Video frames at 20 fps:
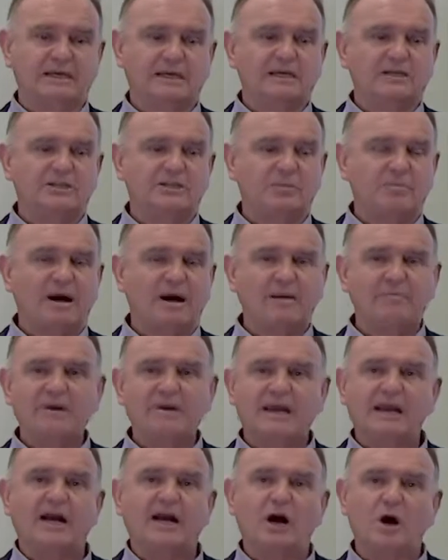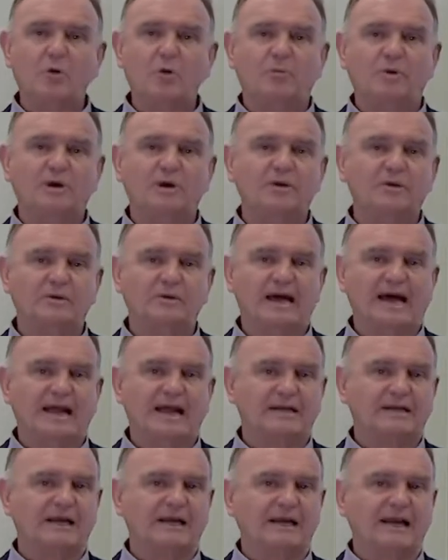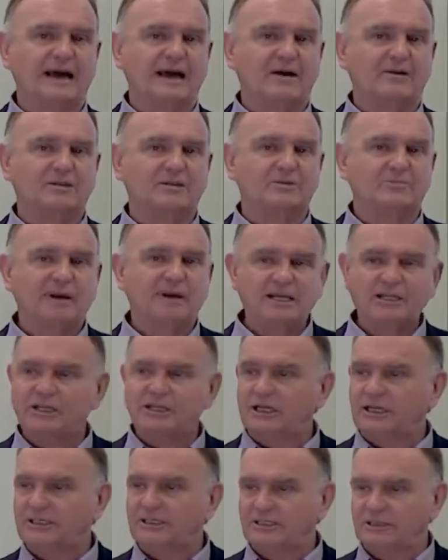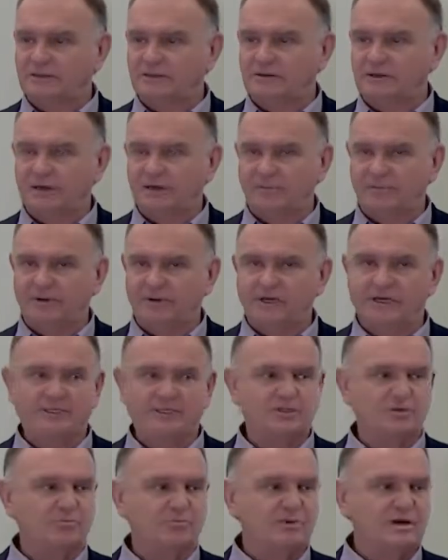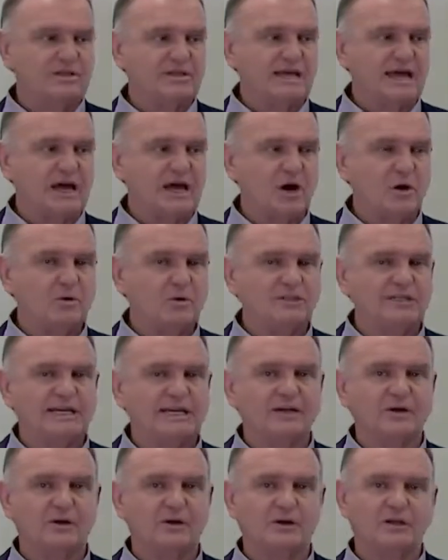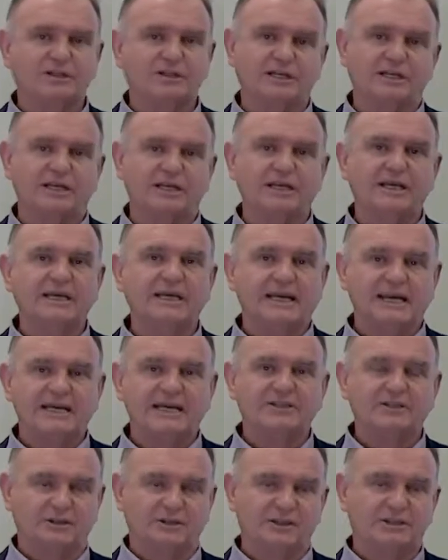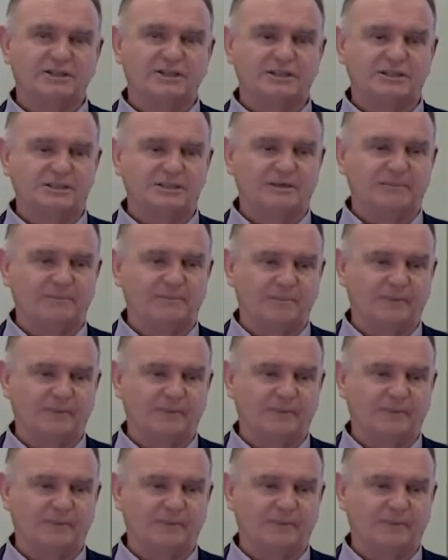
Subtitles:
So by being open, that allows specialist companies to bring their own technology into the system.